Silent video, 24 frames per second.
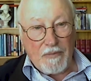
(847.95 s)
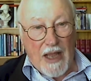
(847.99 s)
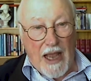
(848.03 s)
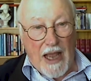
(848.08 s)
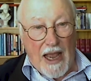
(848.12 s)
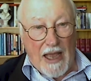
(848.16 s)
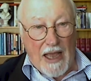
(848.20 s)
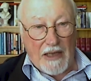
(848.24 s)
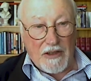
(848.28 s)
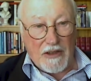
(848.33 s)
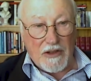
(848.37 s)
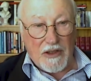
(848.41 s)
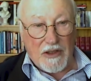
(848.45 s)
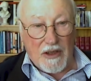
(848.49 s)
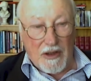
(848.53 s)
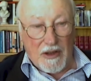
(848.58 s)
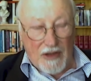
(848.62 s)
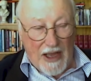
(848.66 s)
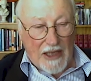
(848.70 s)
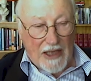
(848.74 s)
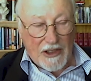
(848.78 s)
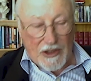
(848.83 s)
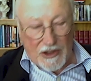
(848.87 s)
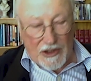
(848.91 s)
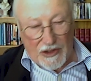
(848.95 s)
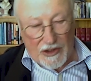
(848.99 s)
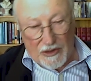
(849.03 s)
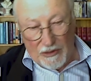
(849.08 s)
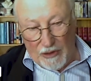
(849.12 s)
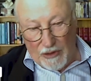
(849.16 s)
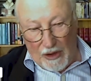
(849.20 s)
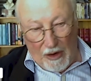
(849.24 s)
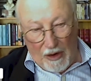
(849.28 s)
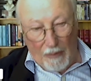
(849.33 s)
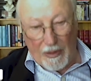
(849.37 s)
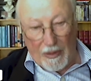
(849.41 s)
And that's,
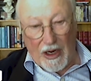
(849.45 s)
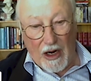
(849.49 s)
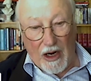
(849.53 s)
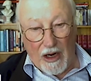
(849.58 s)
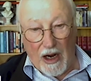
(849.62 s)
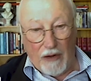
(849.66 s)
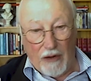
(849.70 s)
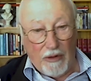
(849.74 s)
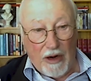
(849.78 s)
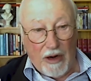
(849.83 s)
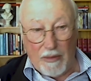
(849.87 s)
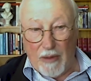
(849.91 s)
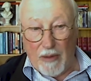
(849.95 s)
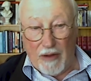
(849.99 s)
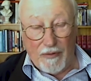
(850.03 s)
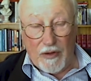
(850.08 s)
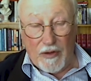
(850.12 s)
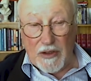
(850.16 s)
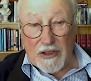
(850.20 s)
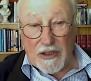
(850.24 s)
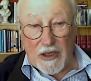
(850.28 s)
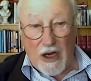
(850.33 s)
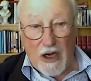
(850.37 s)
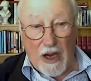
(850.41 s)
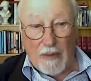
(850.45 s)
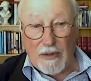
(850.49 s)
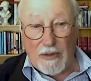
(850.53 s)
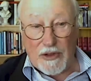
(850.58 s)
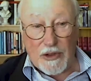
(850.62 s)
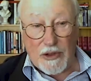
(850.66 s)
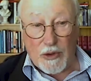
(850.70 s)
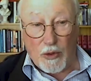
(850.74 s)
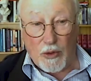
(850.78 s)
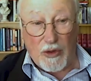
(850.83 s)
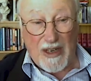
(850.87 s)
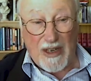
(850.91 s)
I wrote my first climate
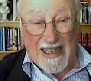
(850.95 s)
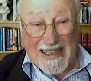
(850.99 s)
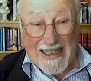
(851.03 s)
story